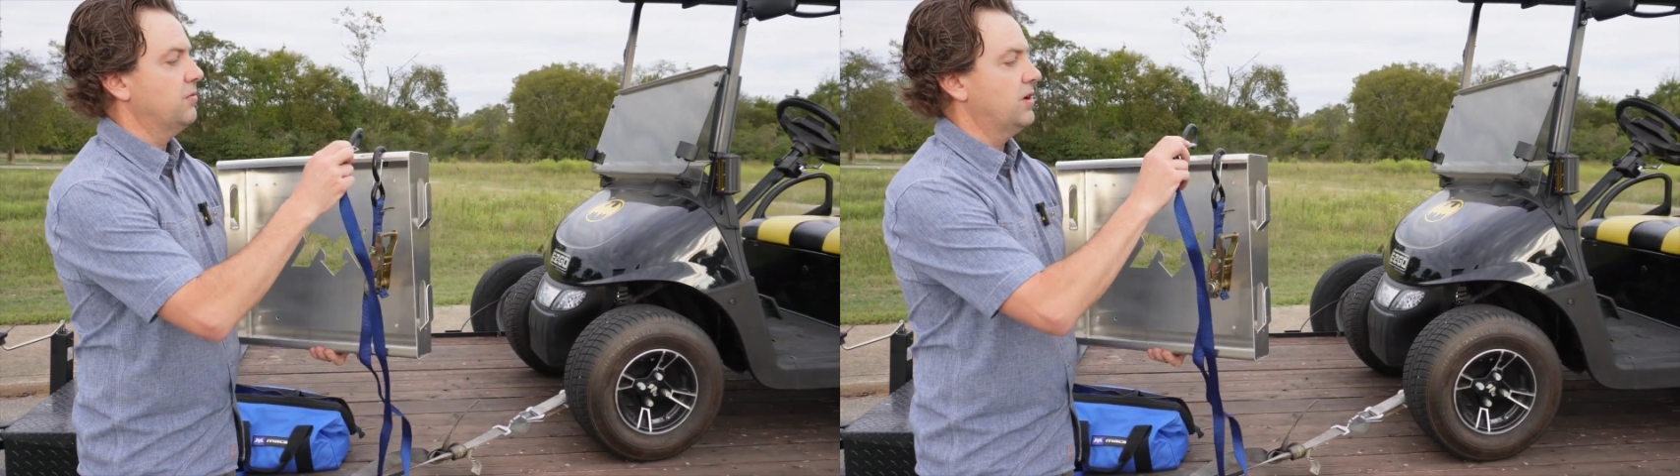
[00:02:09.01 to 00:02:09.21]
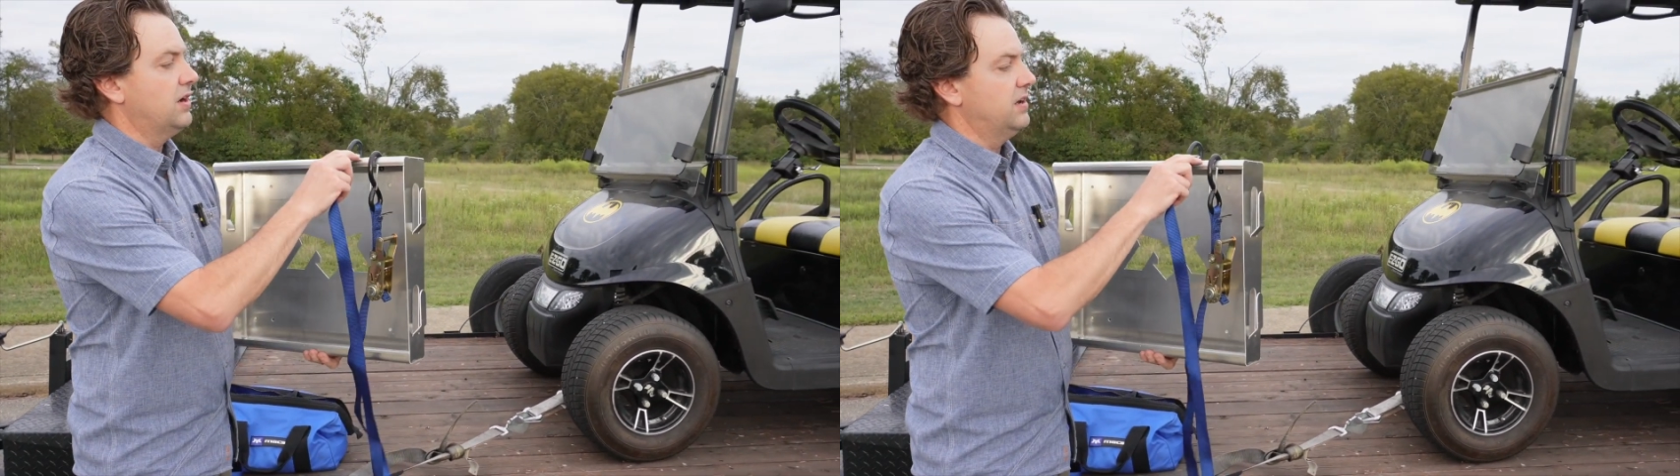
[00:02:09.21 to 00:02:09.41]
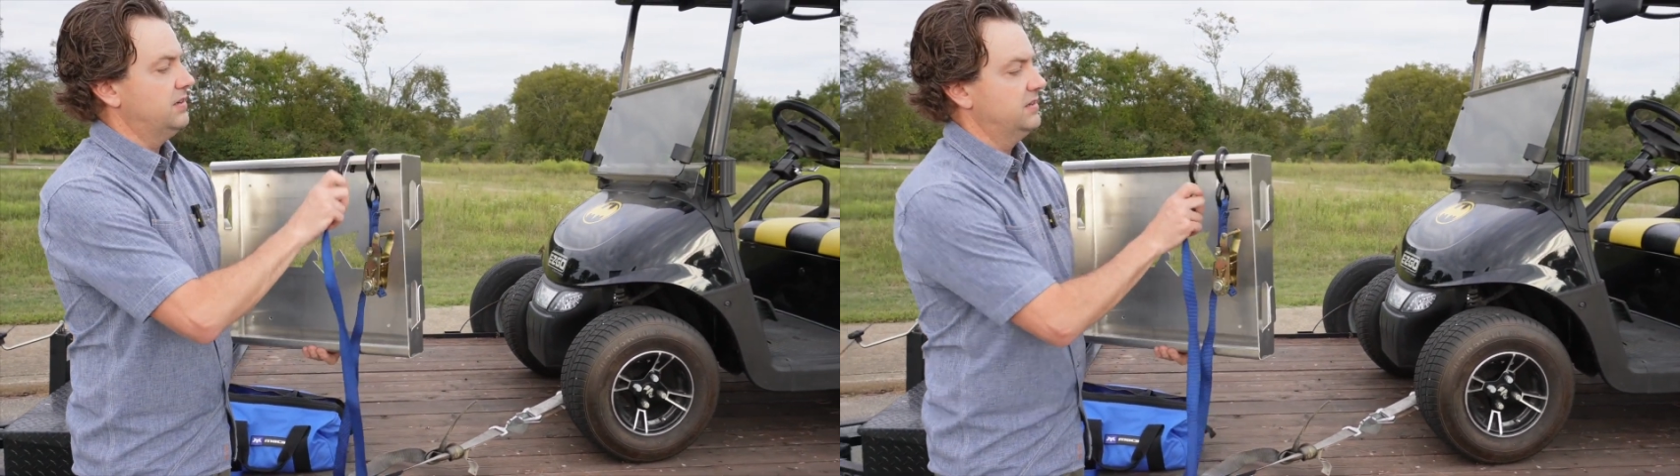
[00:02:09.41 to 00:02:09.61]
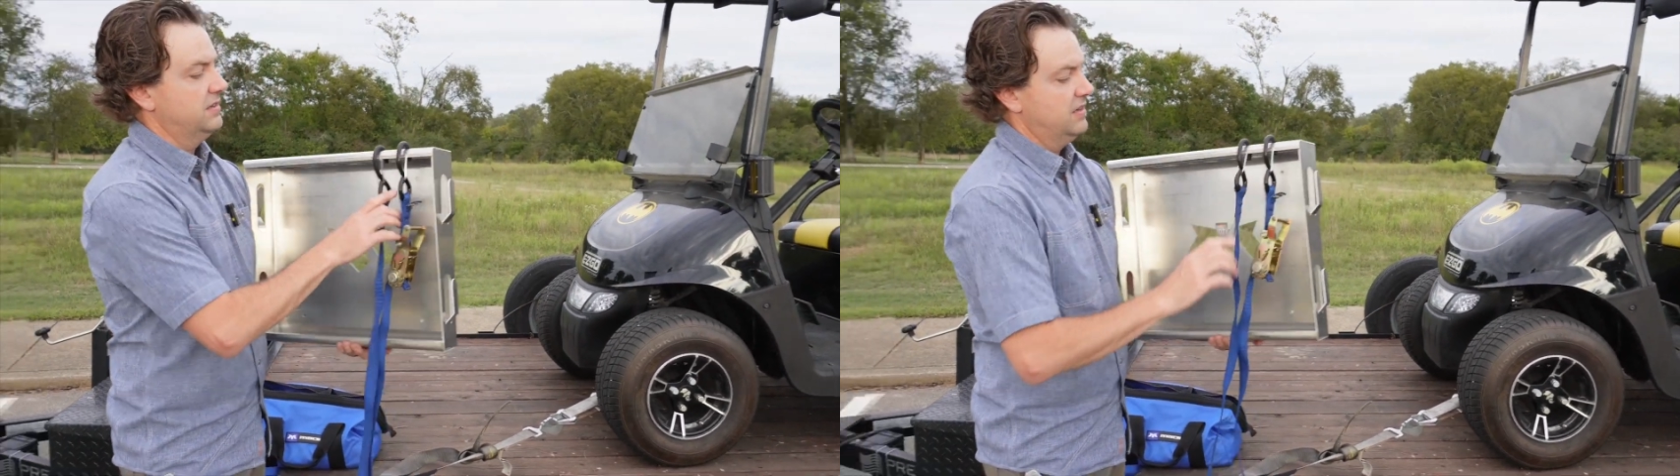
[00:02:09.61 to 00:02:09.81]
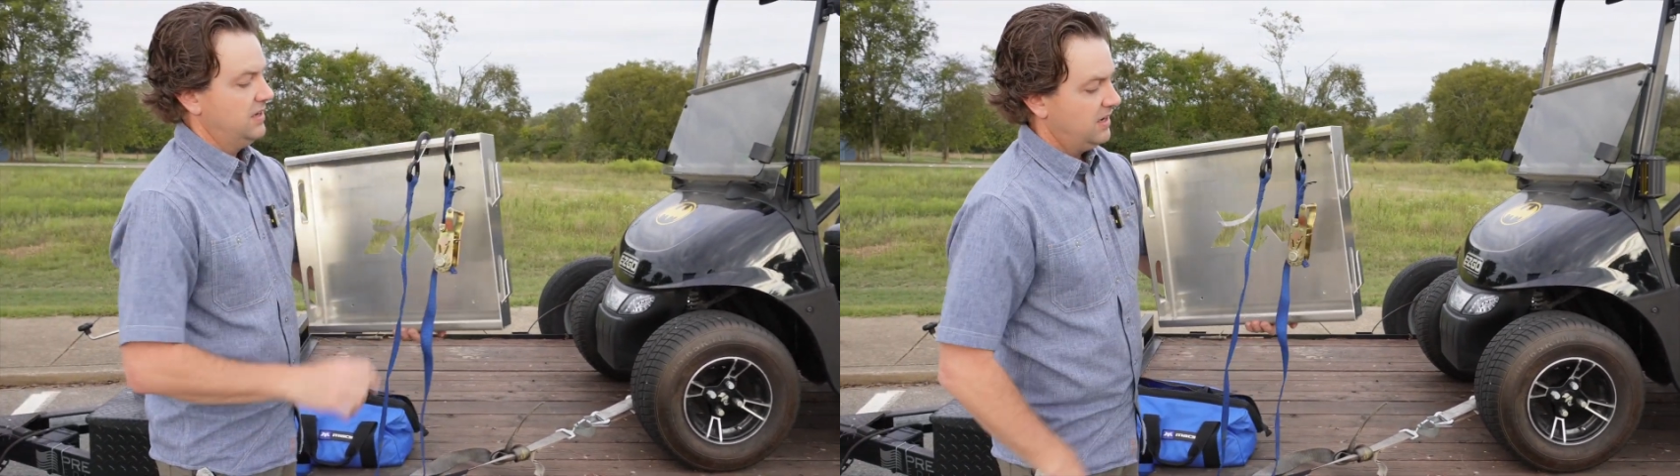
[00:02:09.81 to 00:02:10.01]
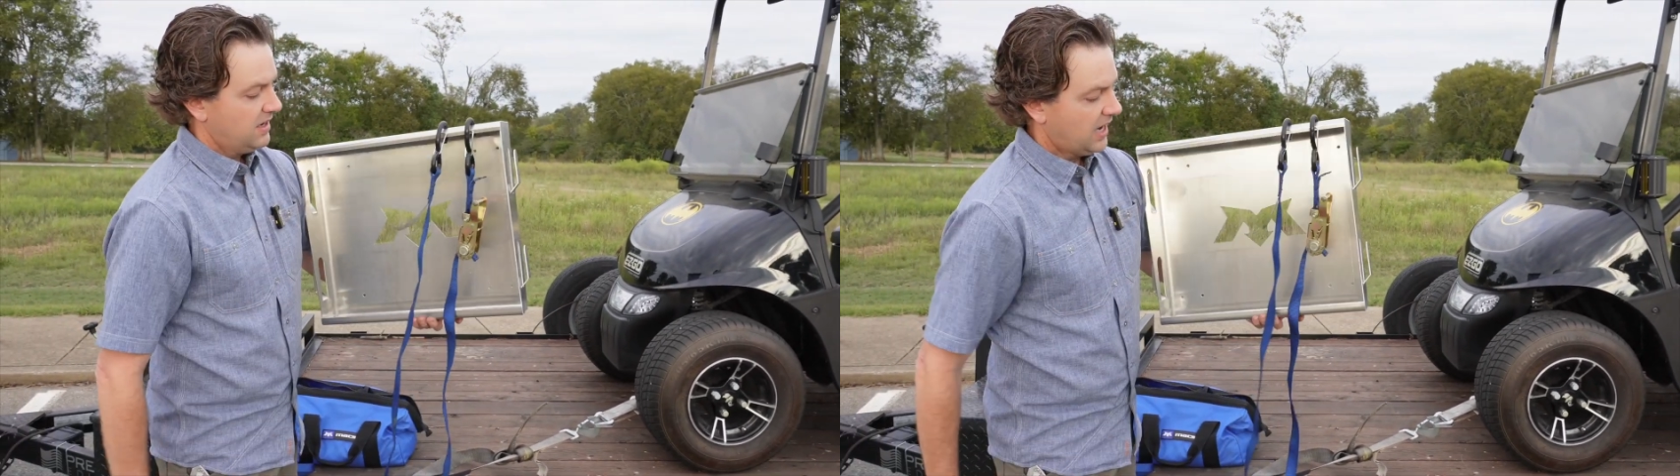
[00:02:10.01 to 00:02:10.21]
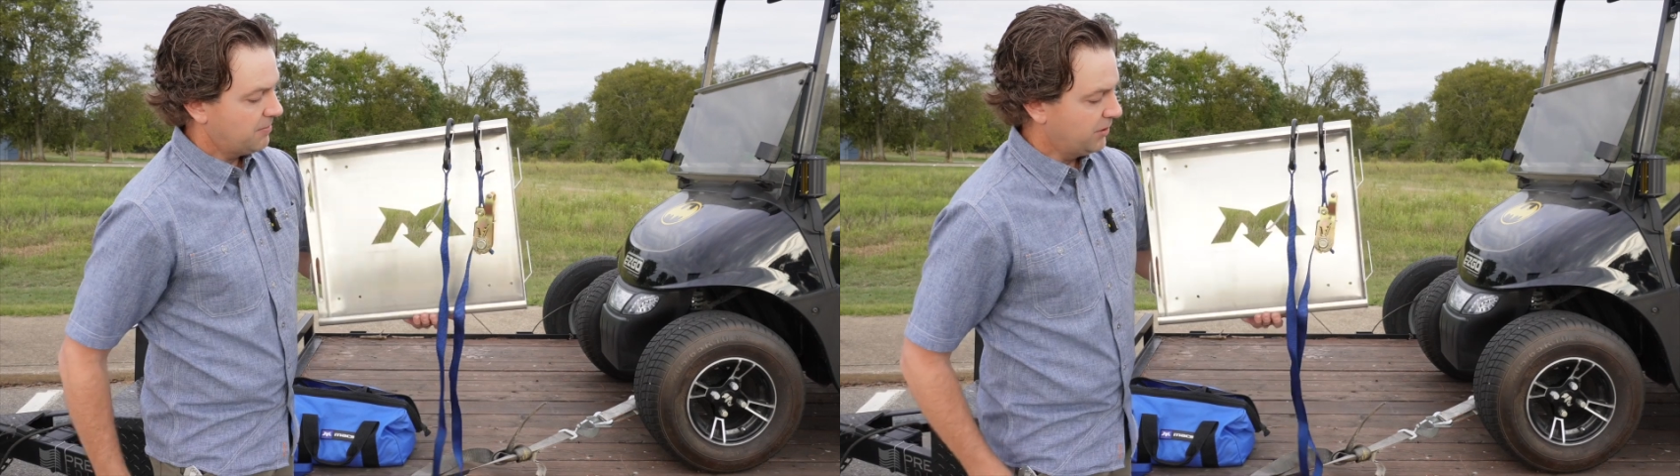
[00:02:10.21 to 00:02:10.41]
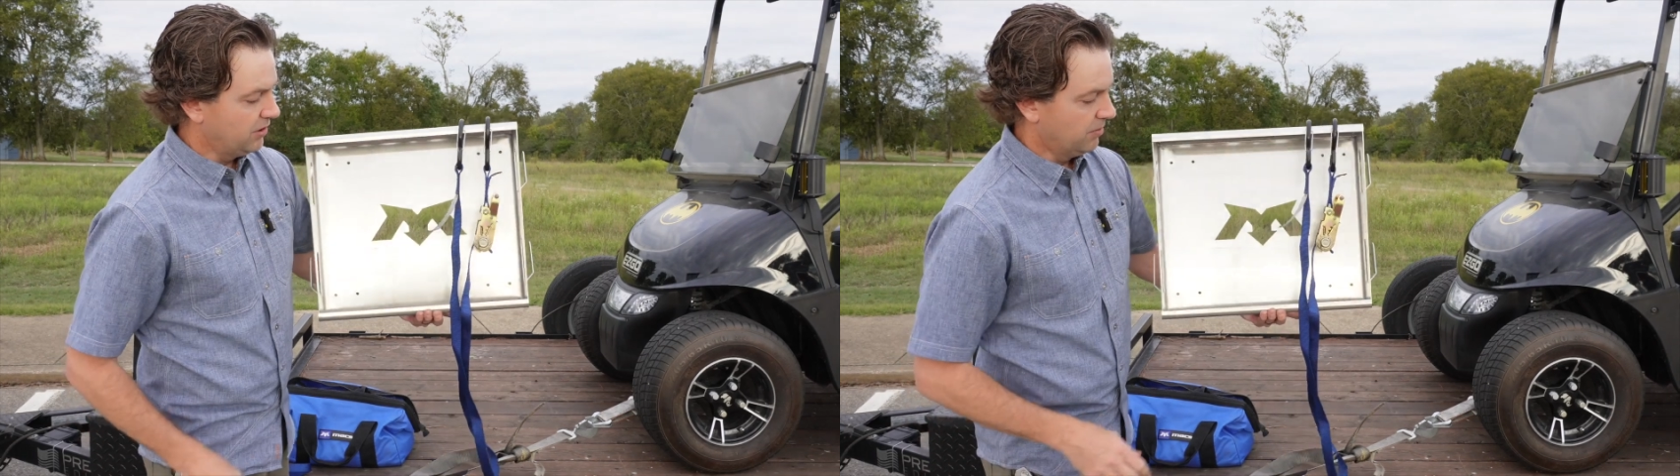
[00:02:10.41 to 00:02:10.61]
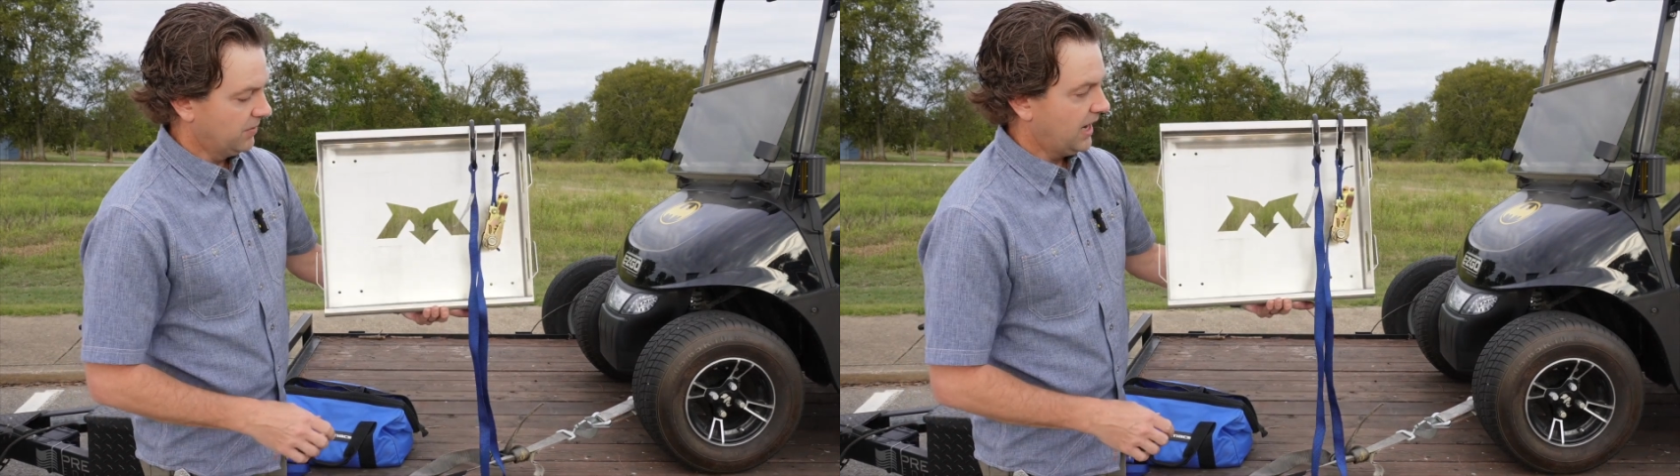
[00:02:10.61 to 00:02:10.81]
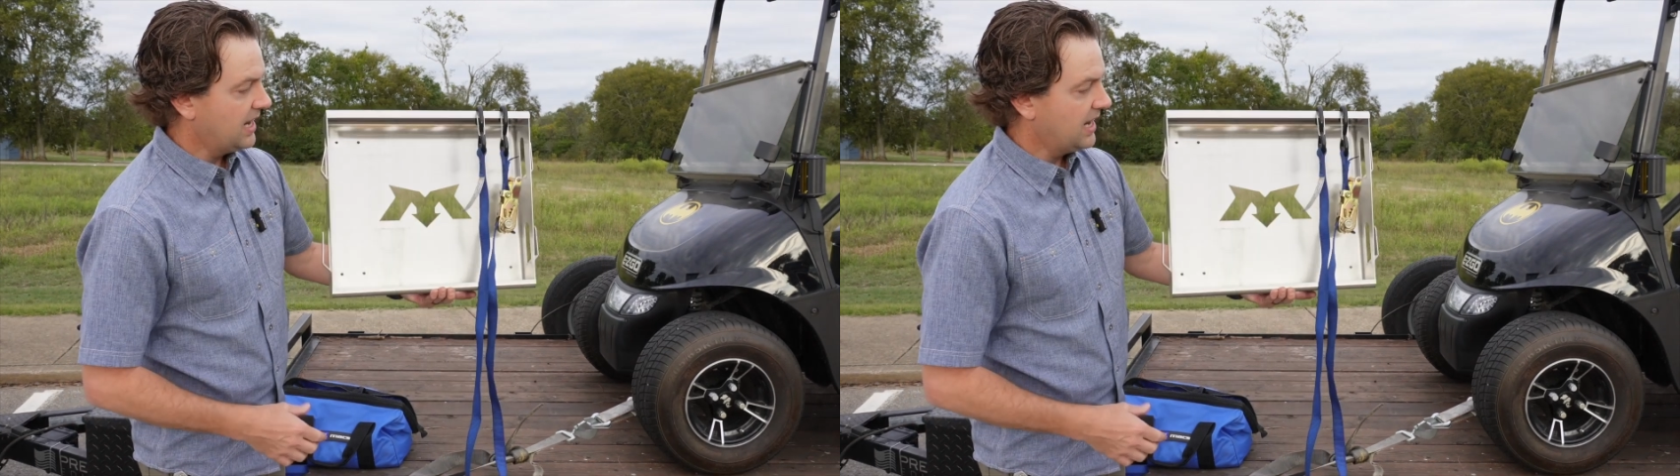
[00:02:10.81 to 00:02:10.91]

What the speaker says: wall, and boom.